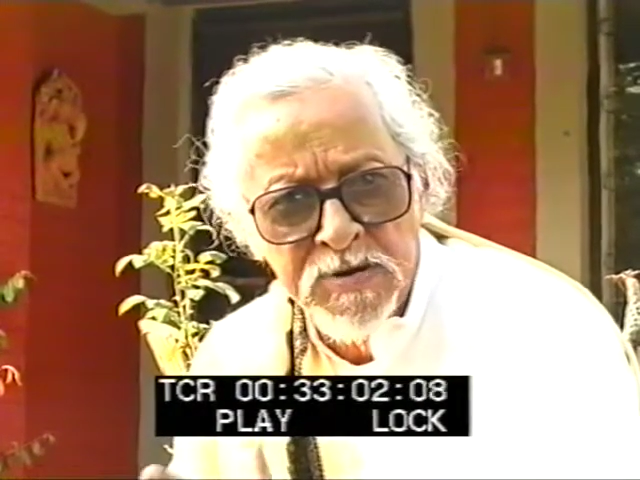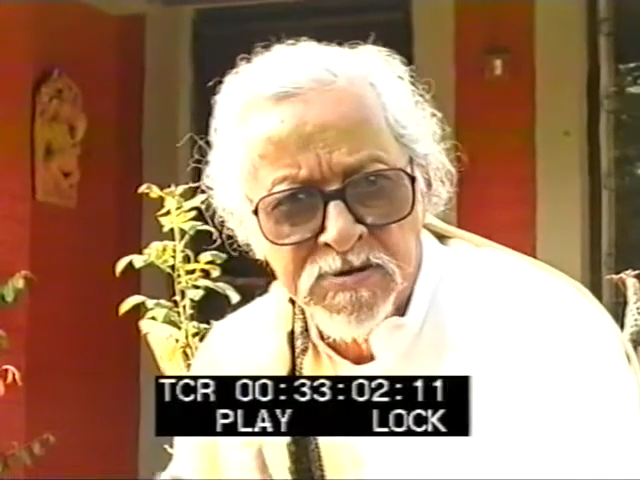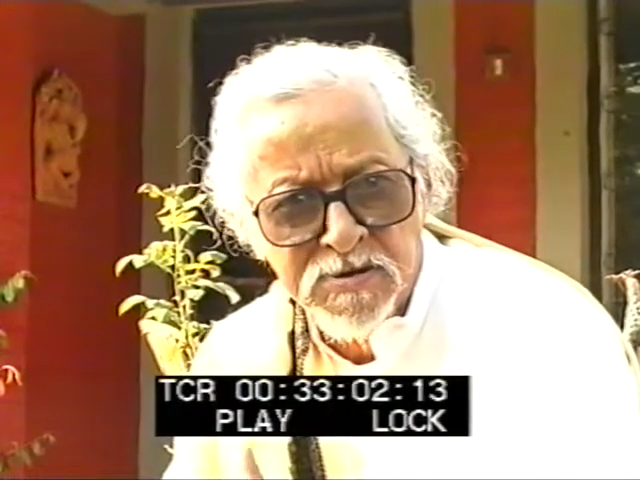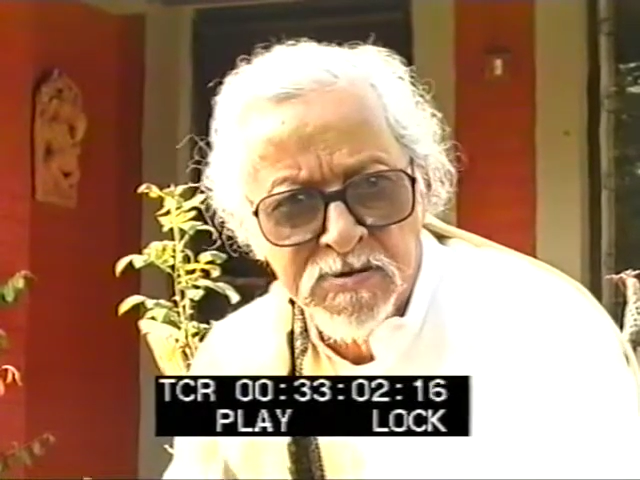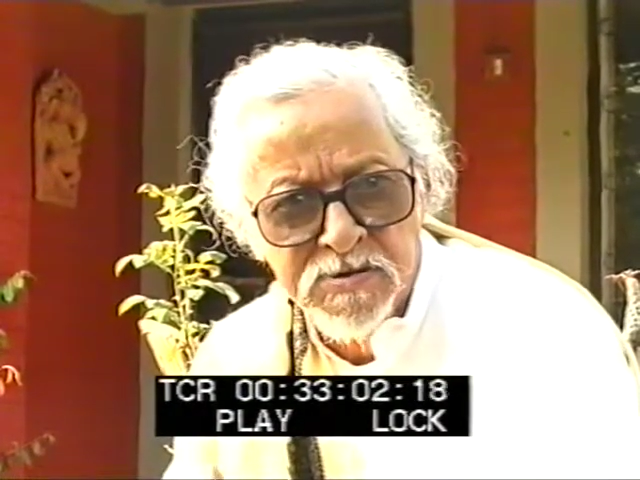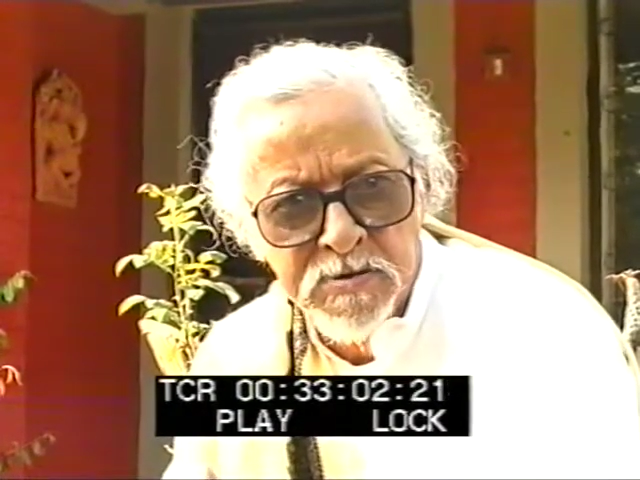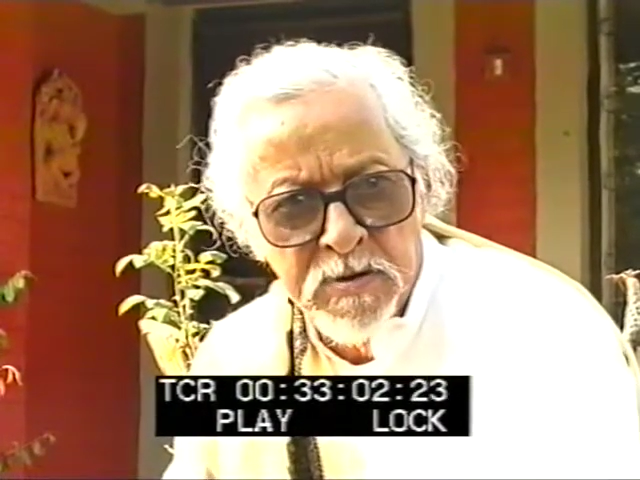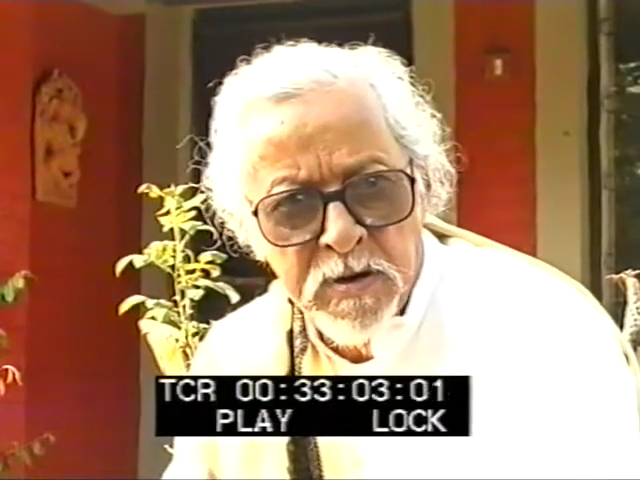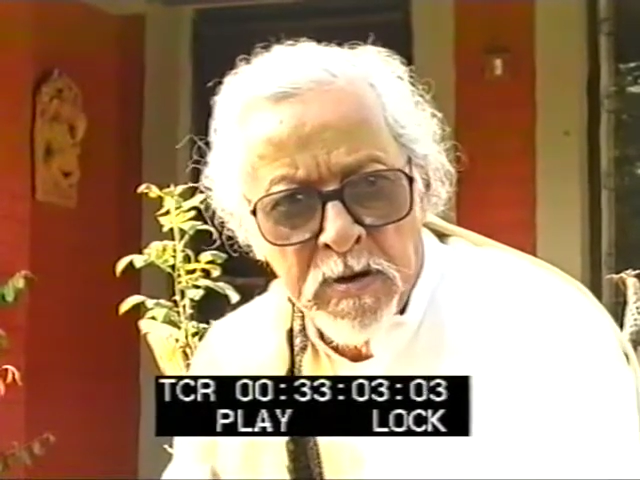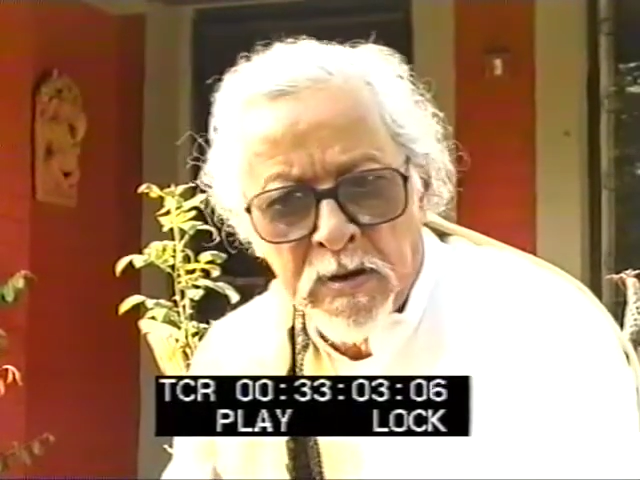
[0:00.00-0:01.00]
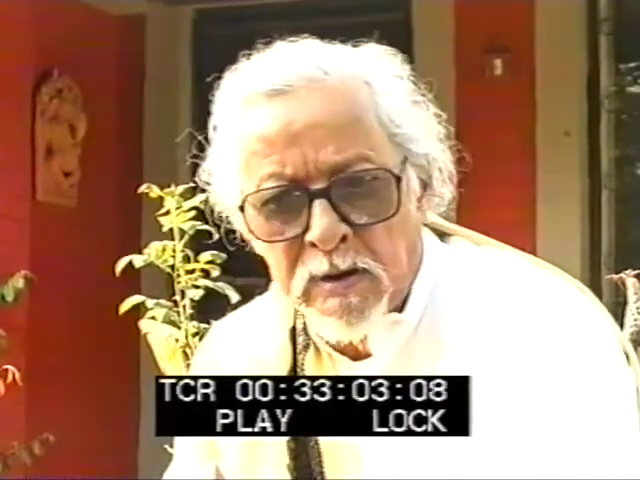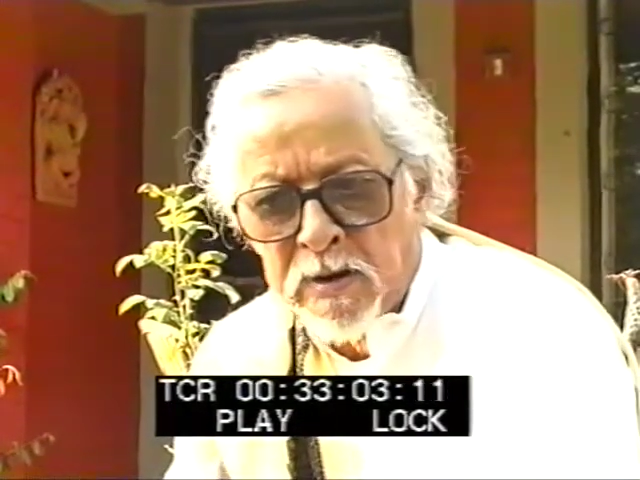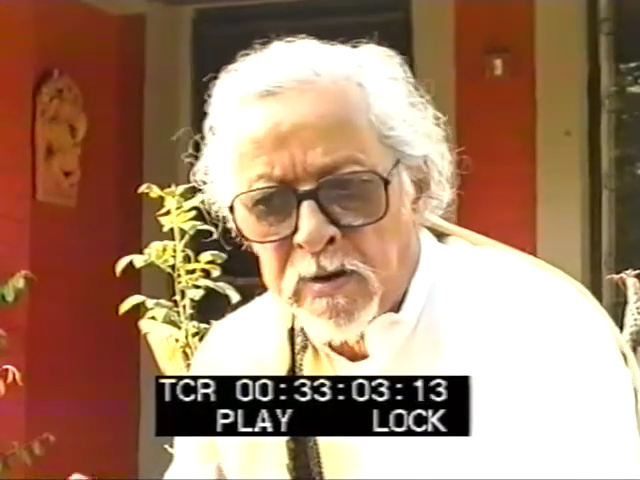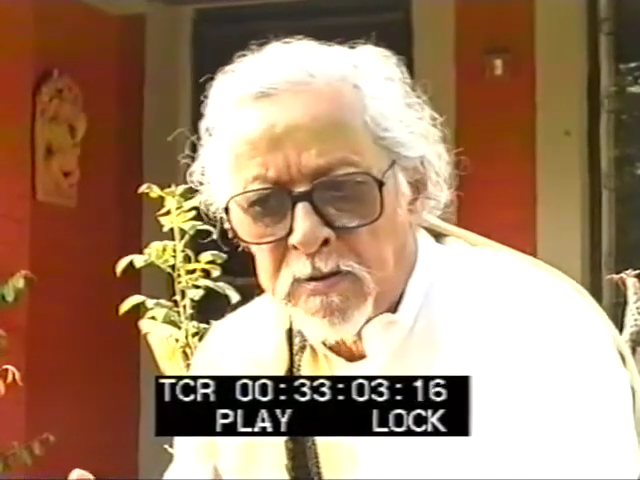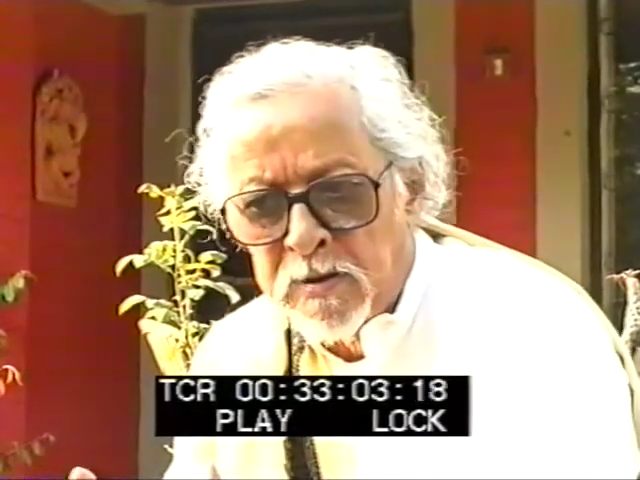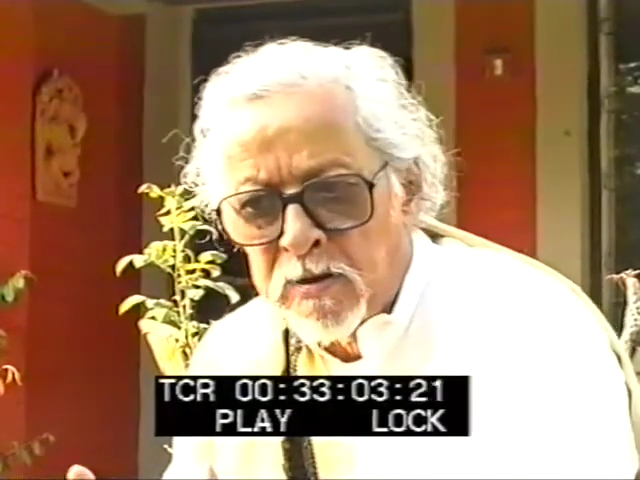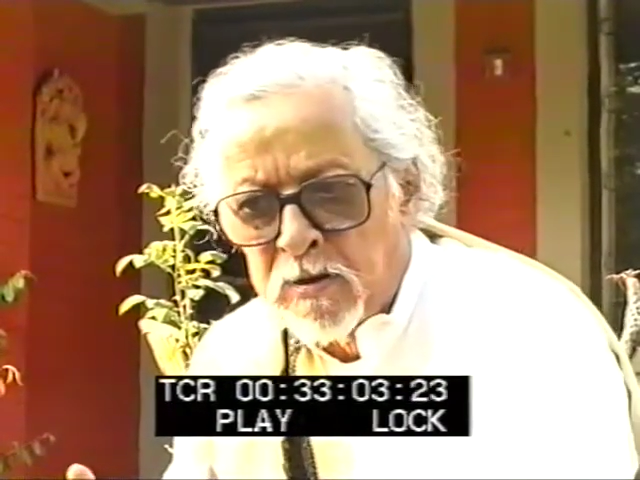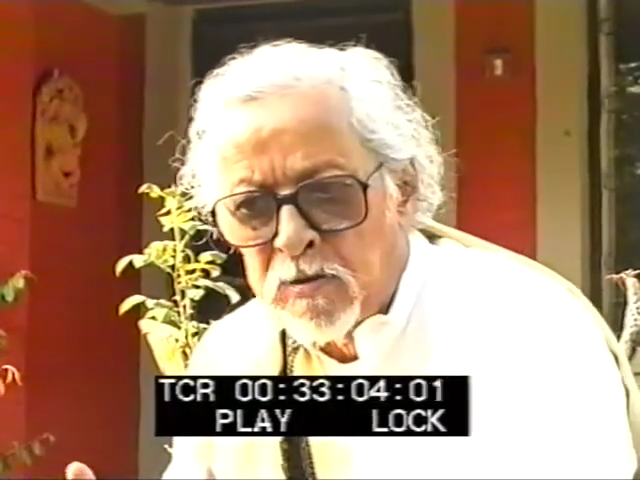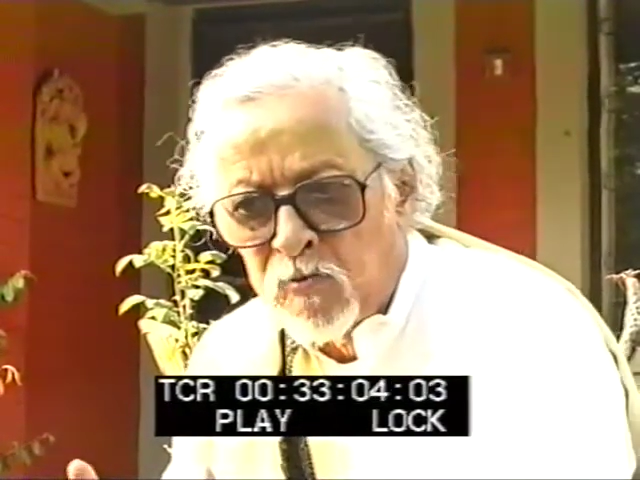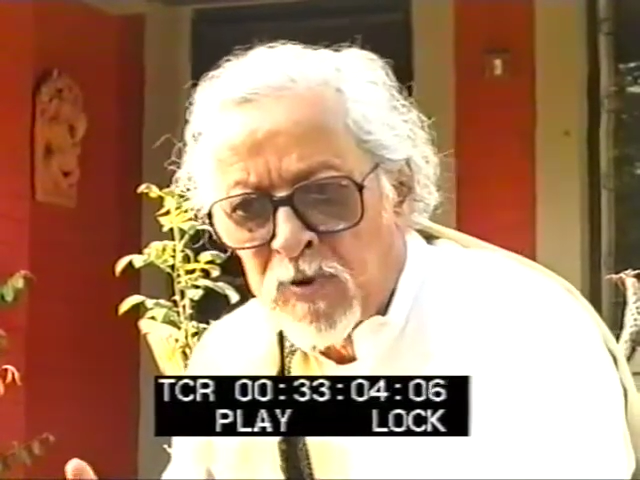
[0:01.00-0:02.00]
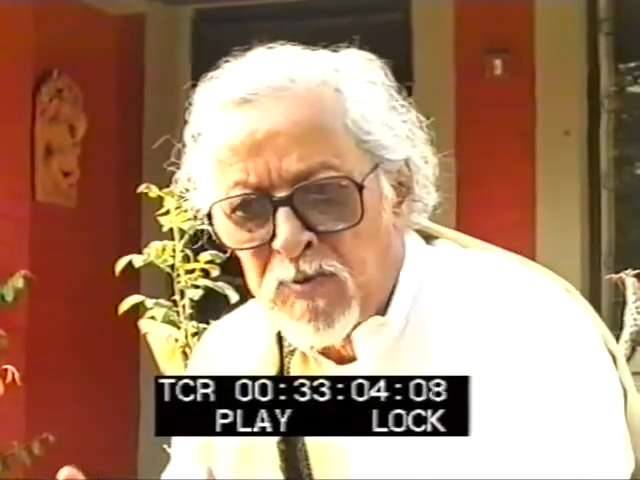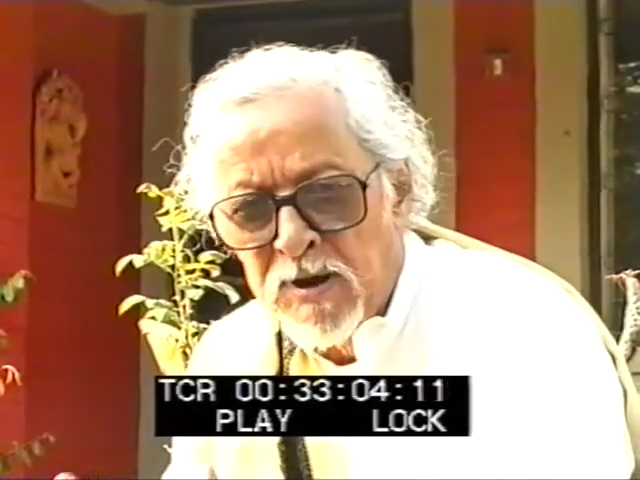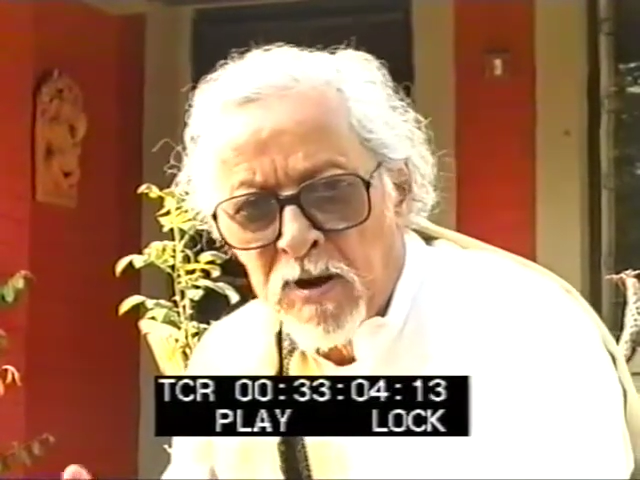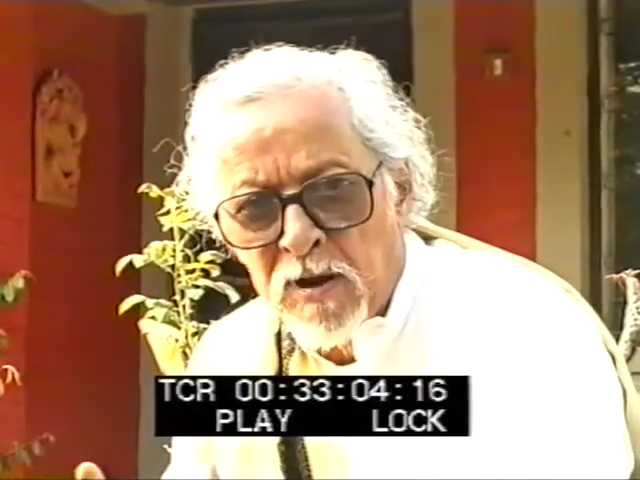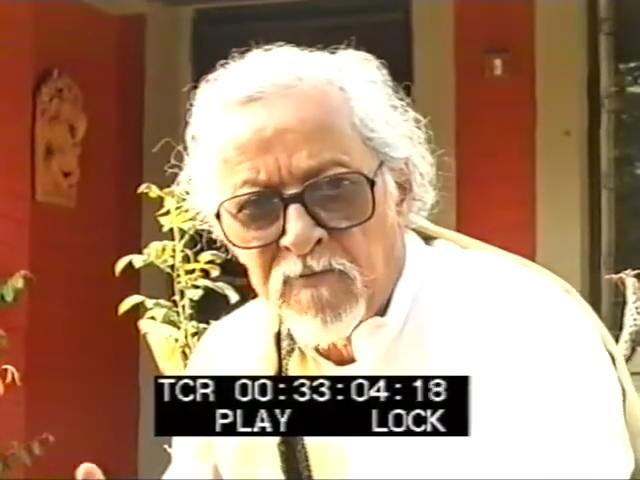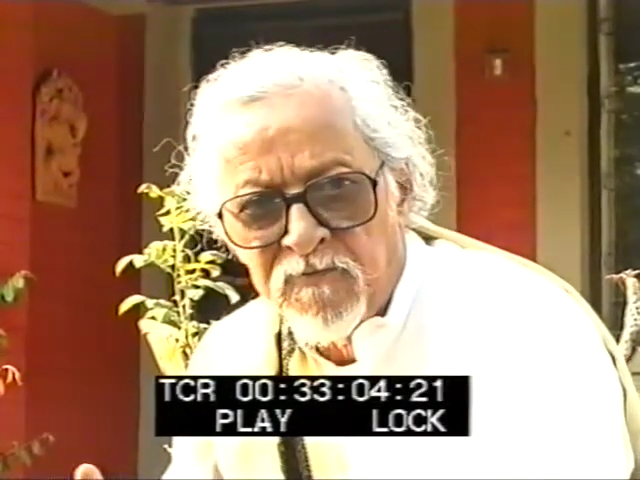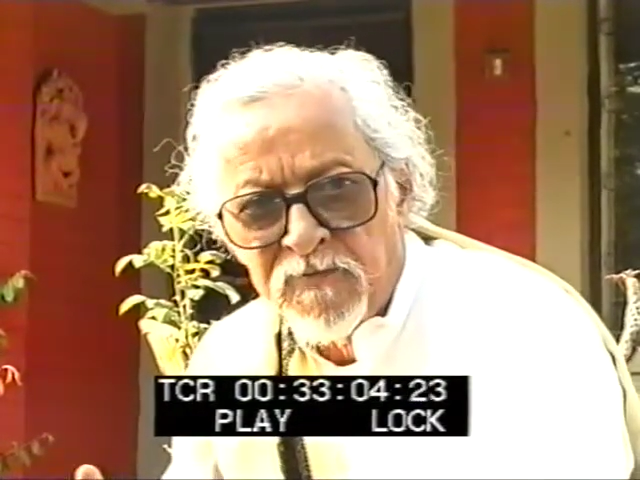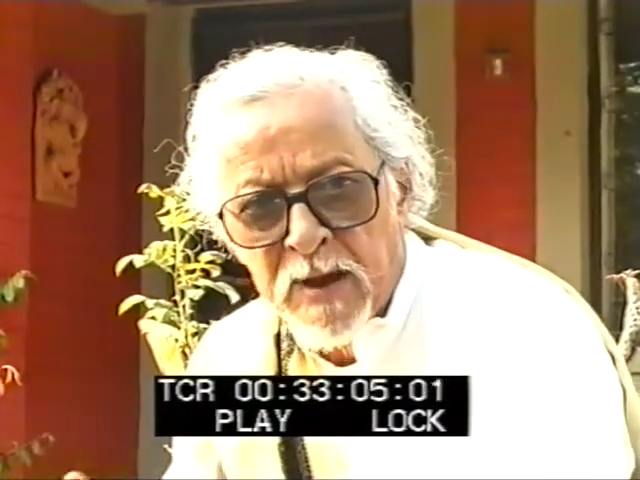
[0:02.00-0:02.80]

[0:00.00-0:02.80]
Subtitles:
reasons, the women of